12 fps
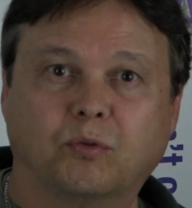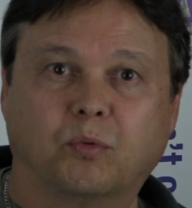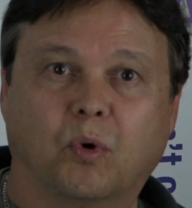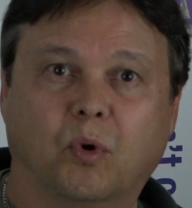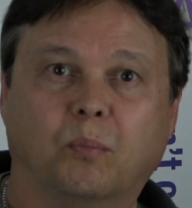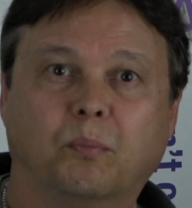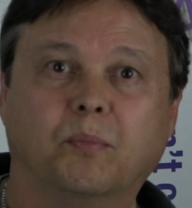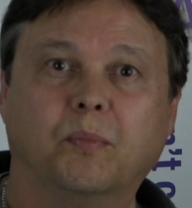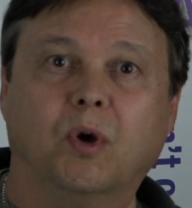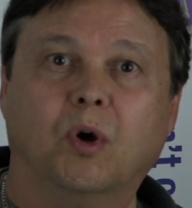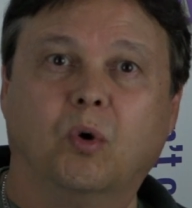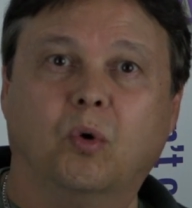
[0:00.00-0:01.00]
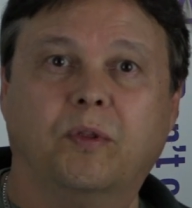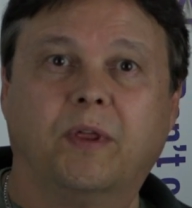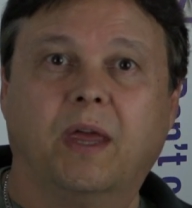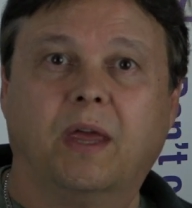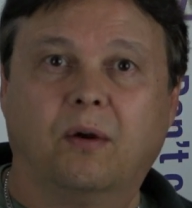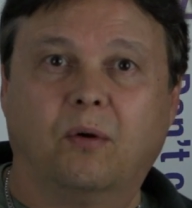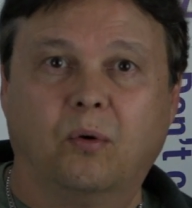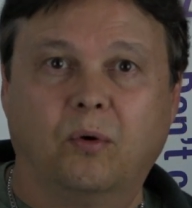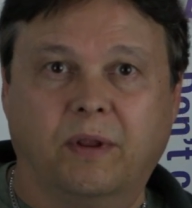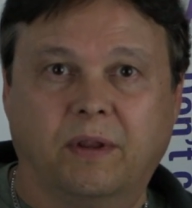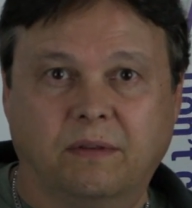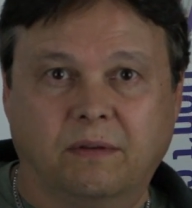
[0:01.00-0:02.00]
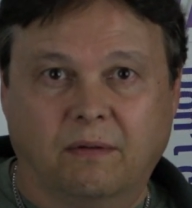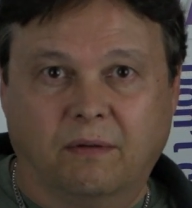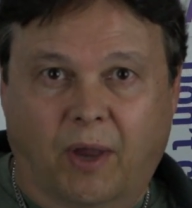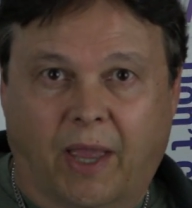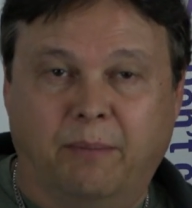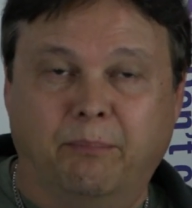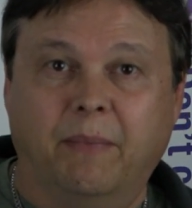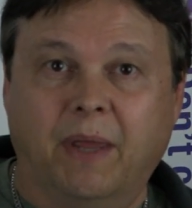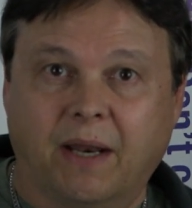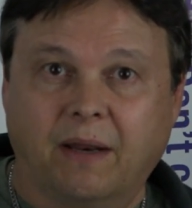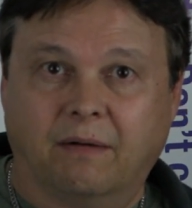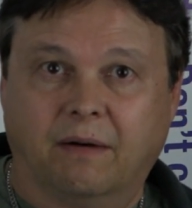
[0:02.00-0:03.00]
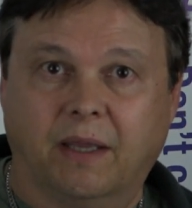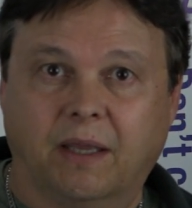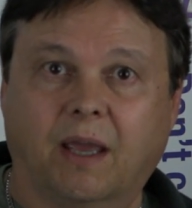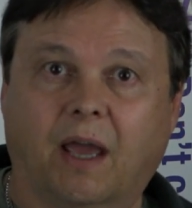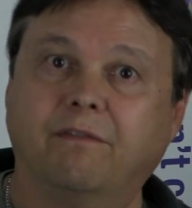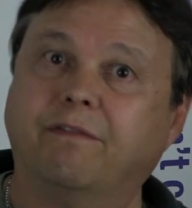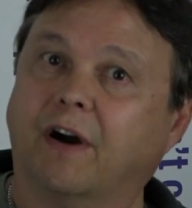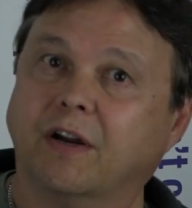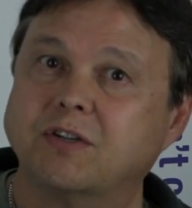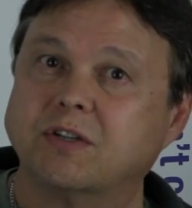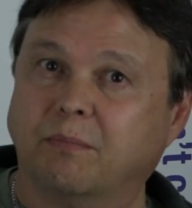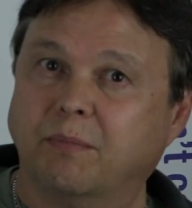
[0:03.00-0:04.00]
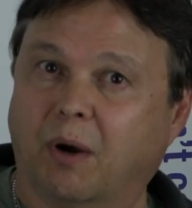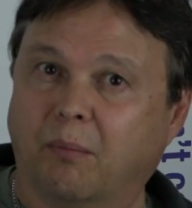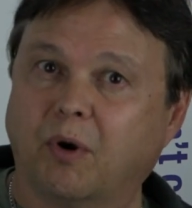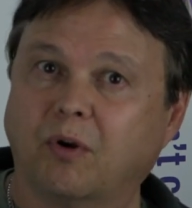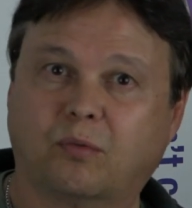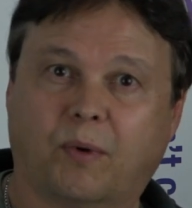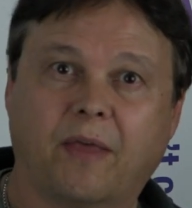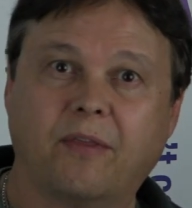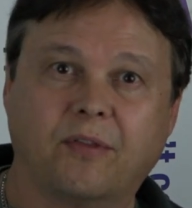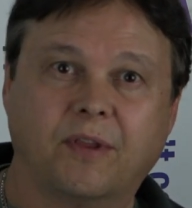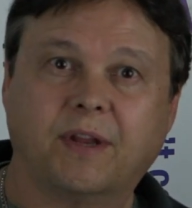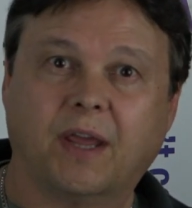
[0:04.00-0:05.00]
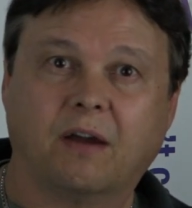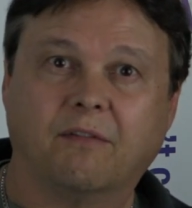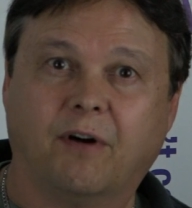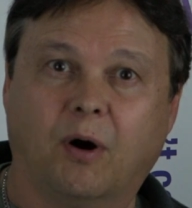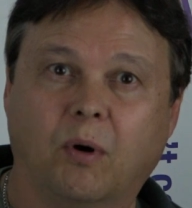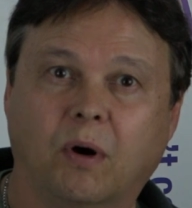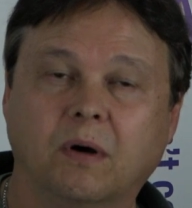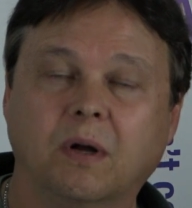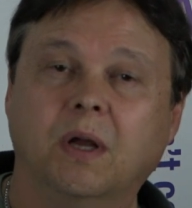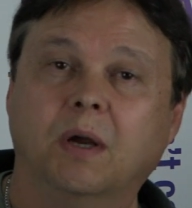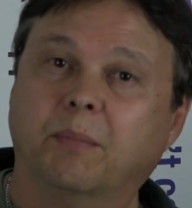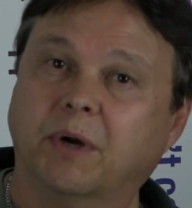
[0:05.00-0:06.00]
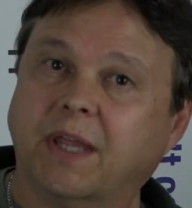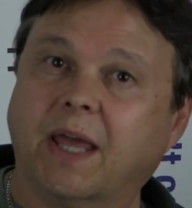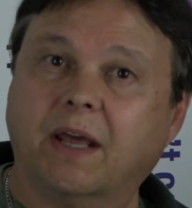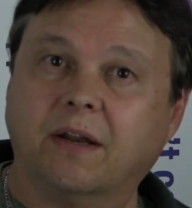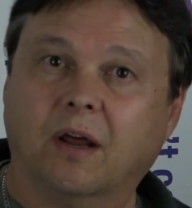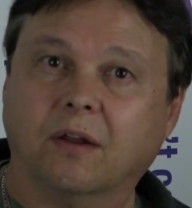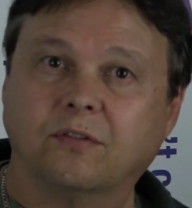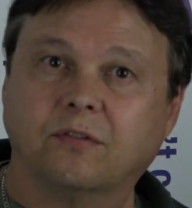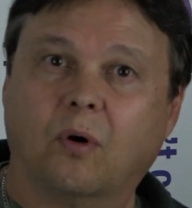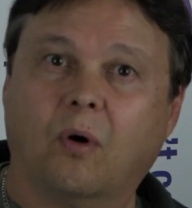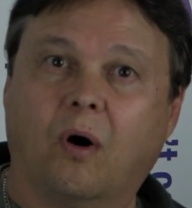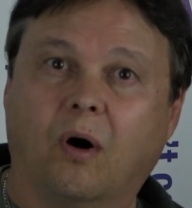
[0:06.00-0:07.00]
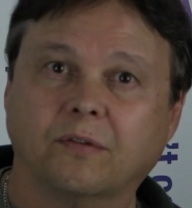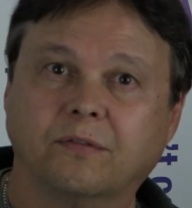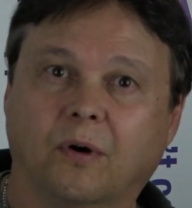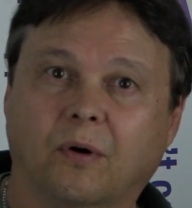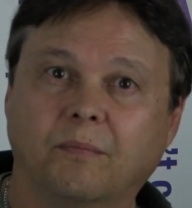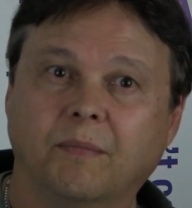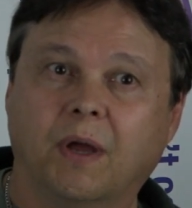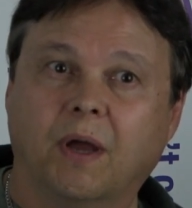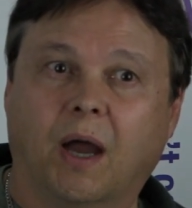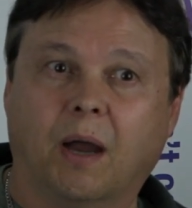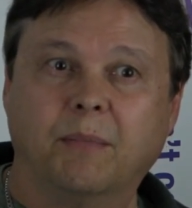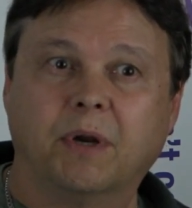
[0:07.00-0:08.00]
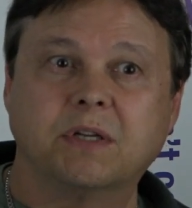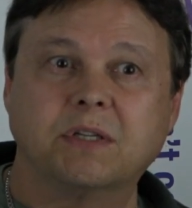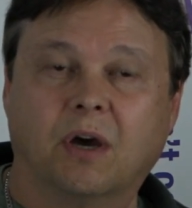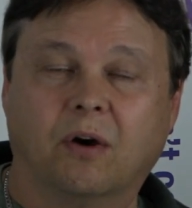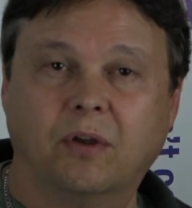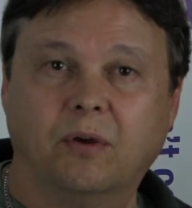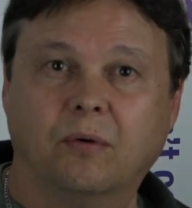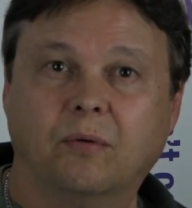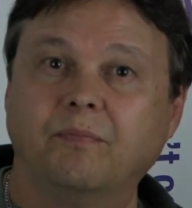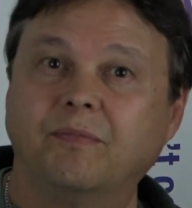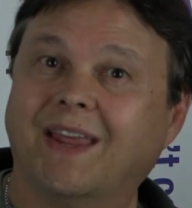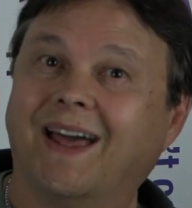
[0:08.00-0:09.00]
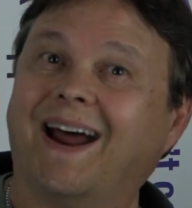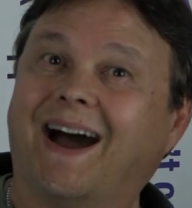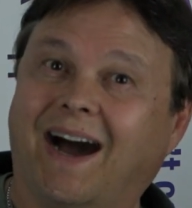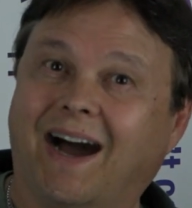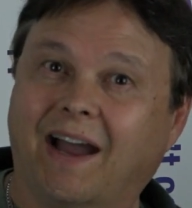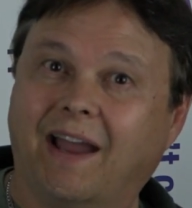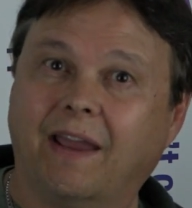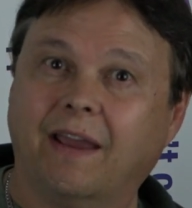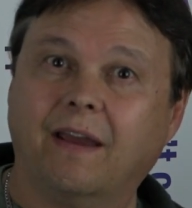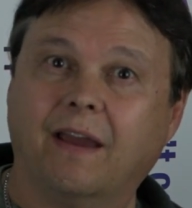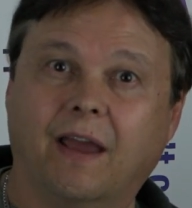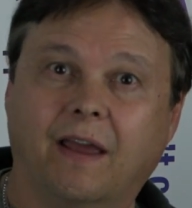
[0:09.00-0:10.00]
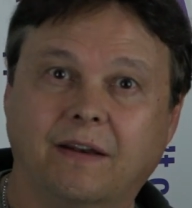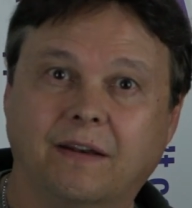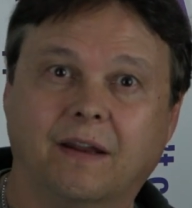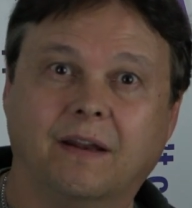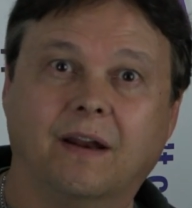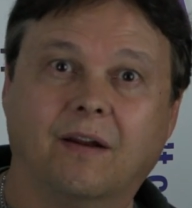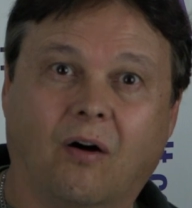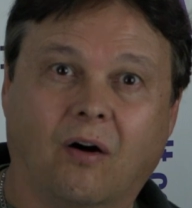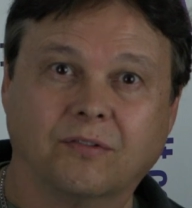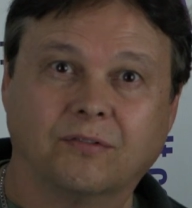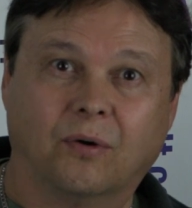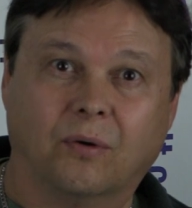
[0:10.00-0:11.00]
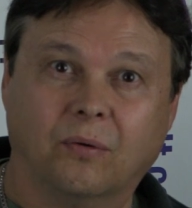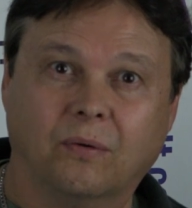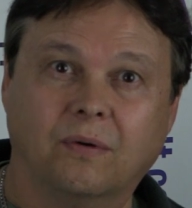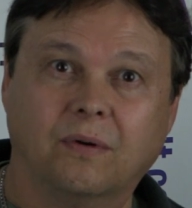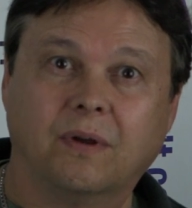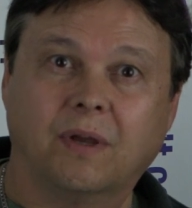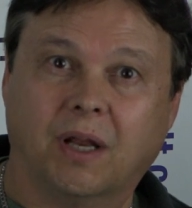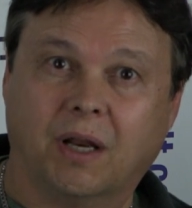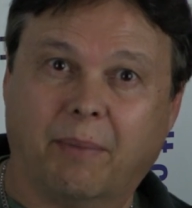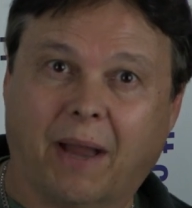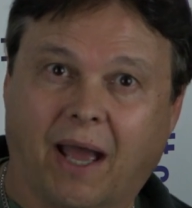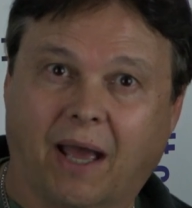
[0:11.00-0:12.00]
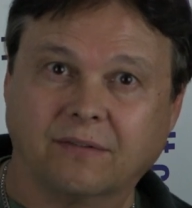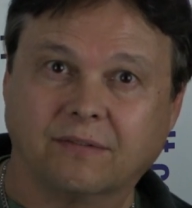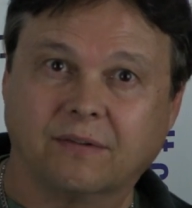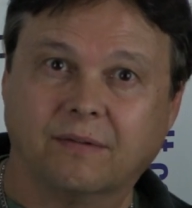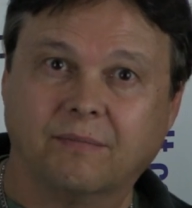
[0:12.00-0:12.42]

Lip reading: room who admittedly had fudged some numbers rather than take a foul, but they had done so also. I'm going to tell you that I did it also in the past.